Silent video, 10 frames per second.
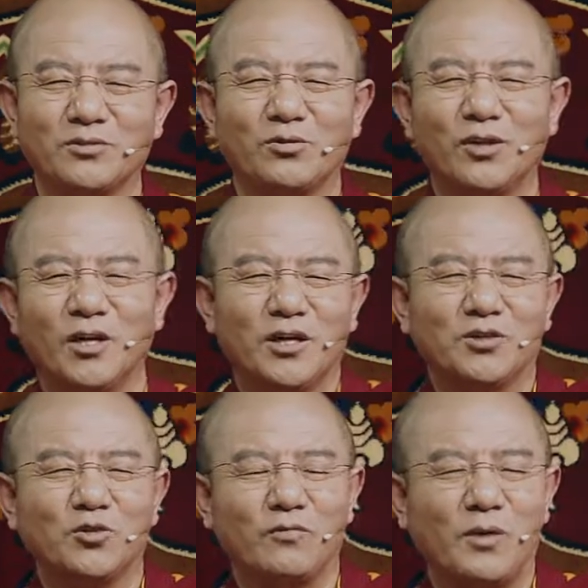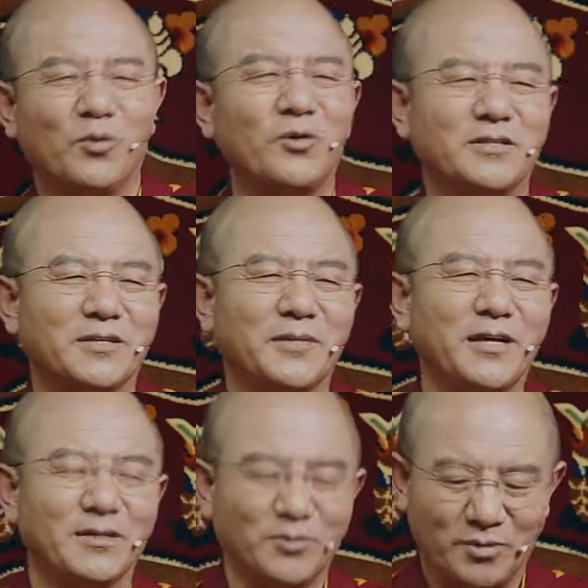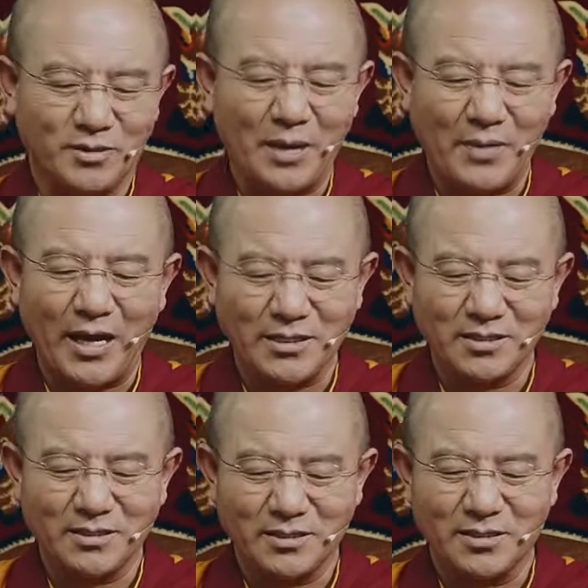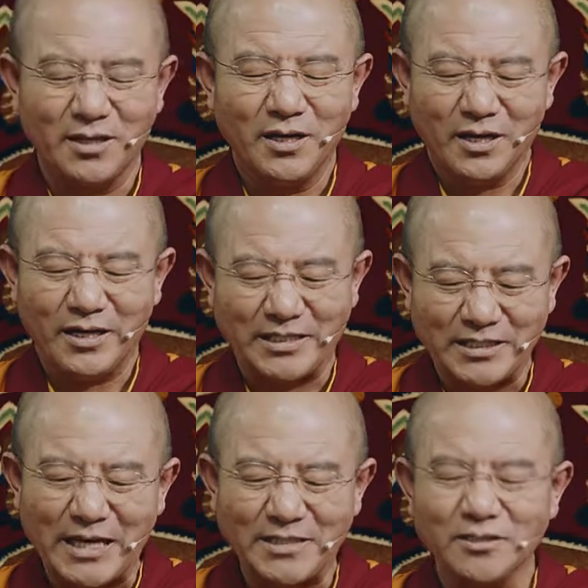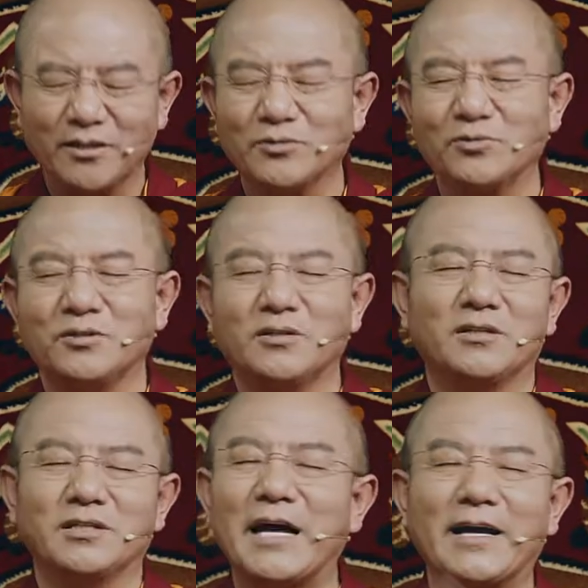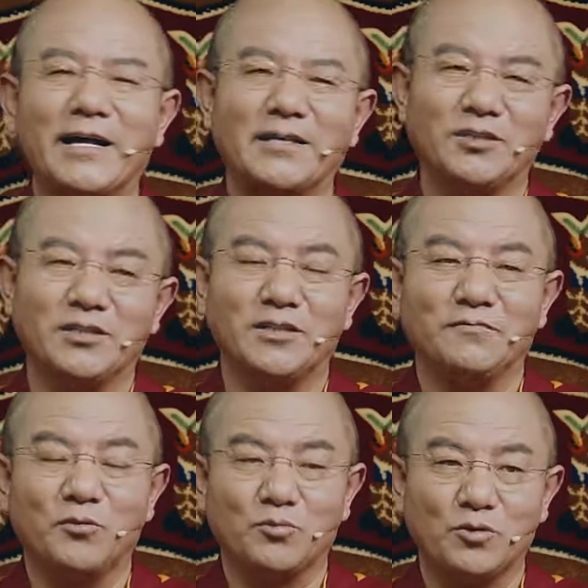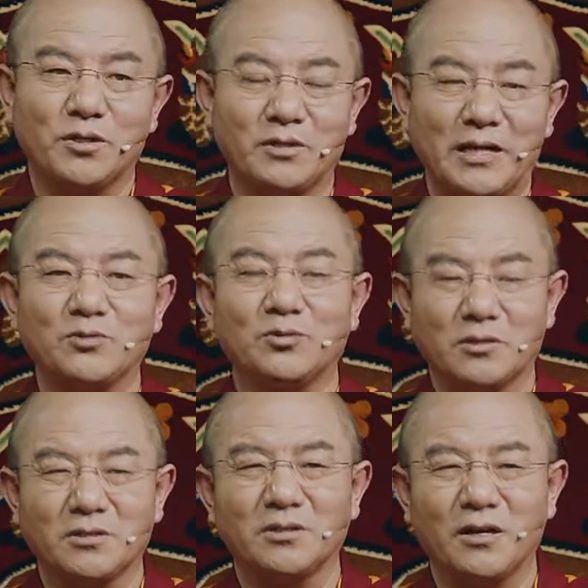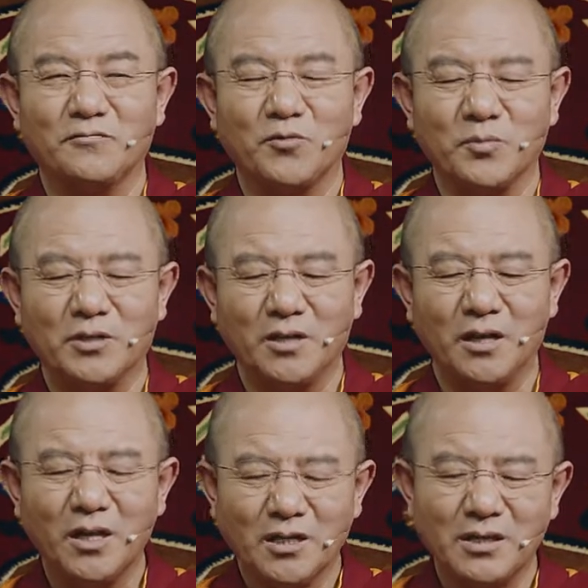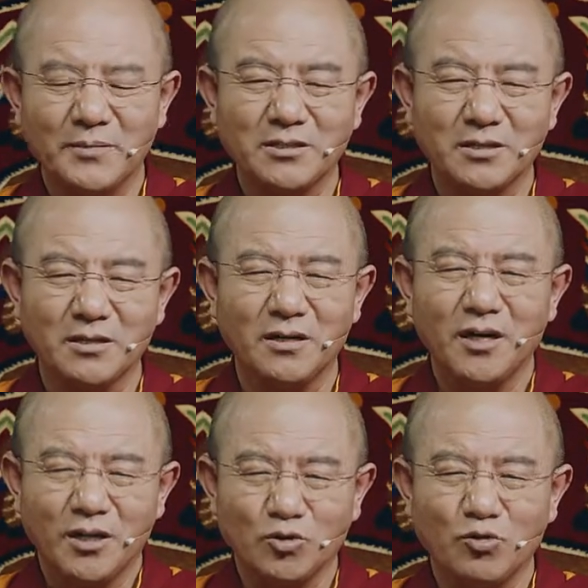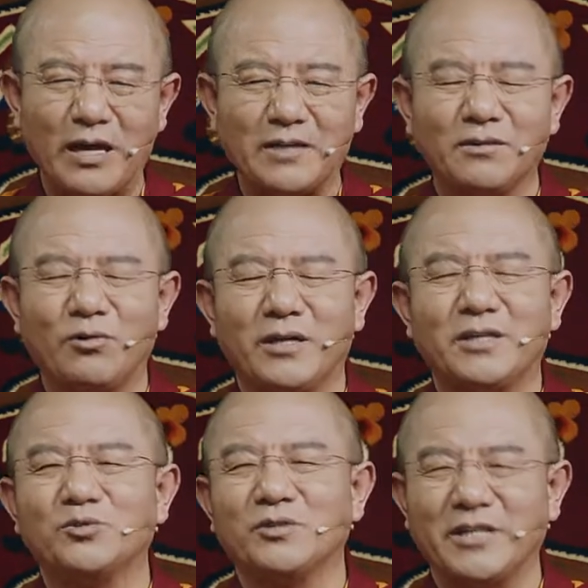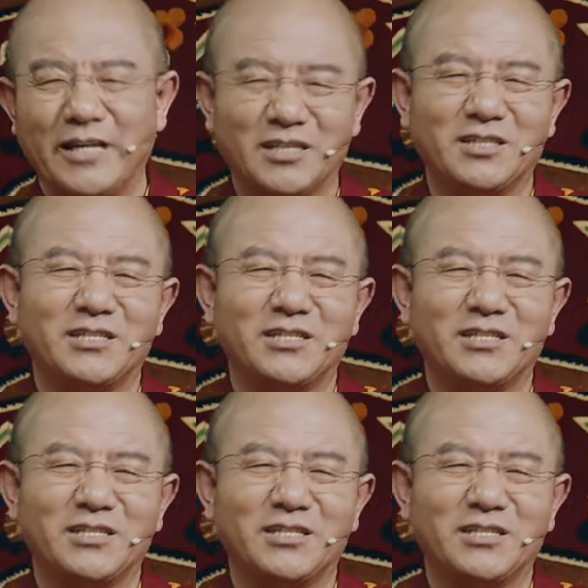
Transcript: I also heard that the beekeepers won't get stinged by the bees because the bees already are very familiarized with them.